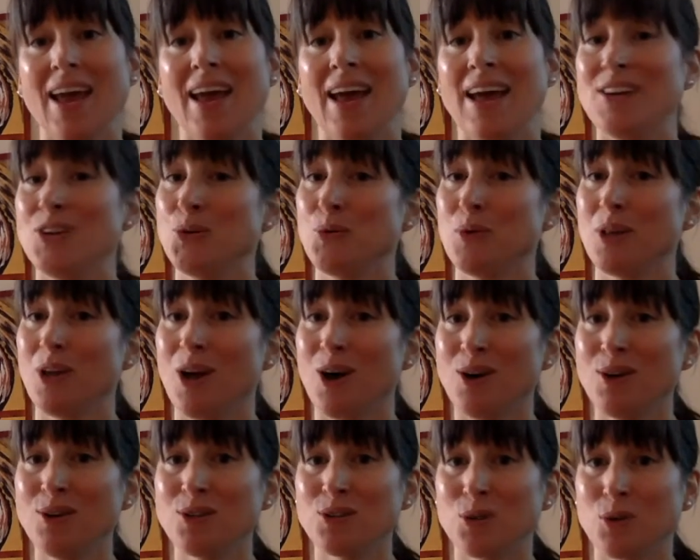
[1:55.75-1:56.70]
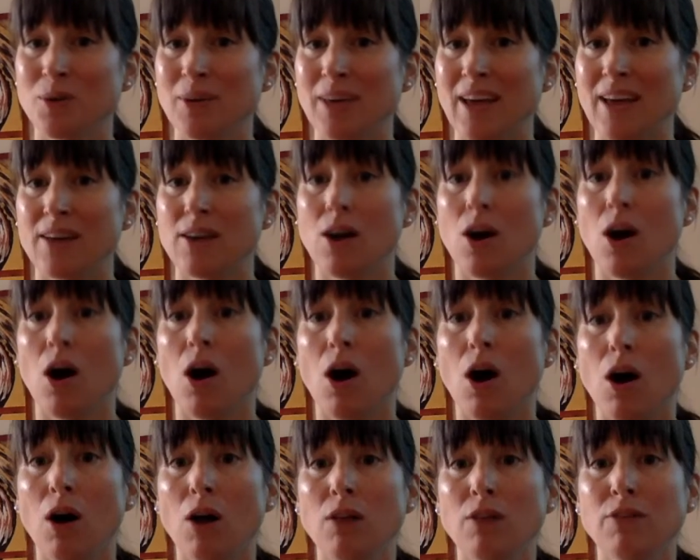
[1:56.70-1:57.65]
and you will also get
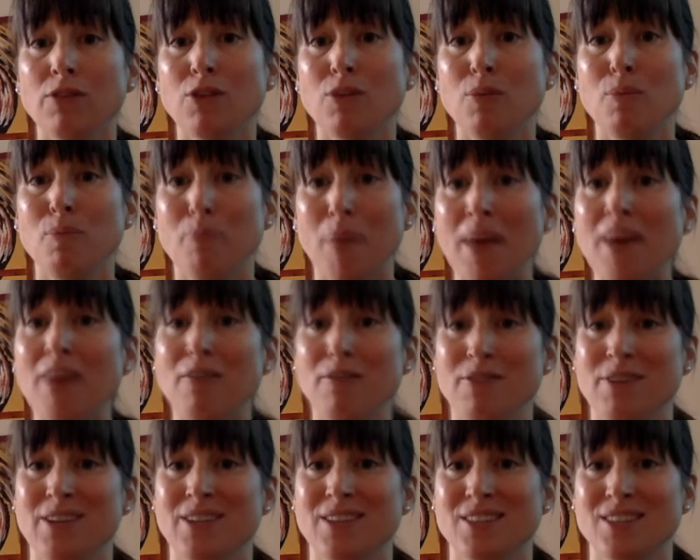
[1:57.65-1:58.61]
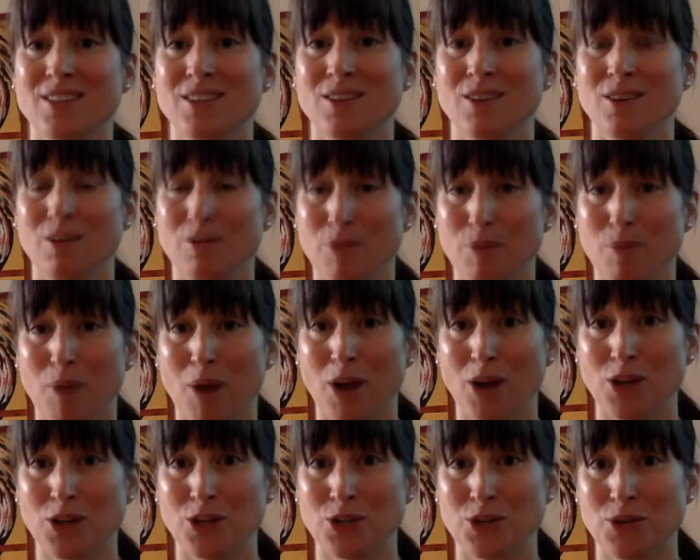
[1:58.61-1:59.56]
all of the benefits of the
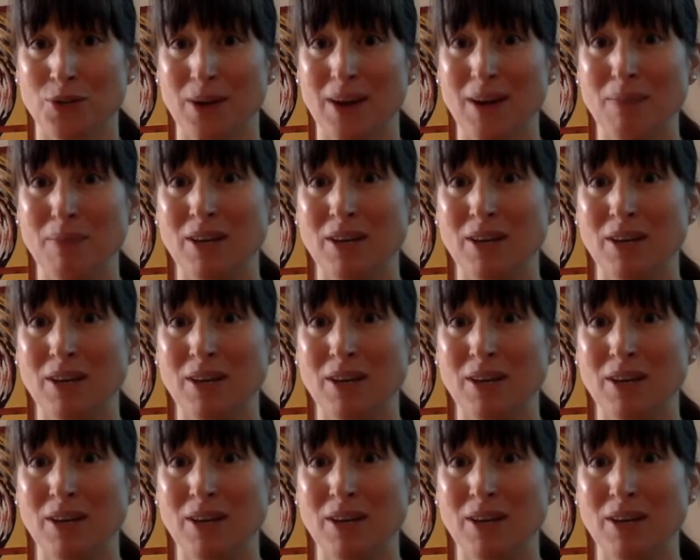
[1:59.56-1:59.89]
posture, right?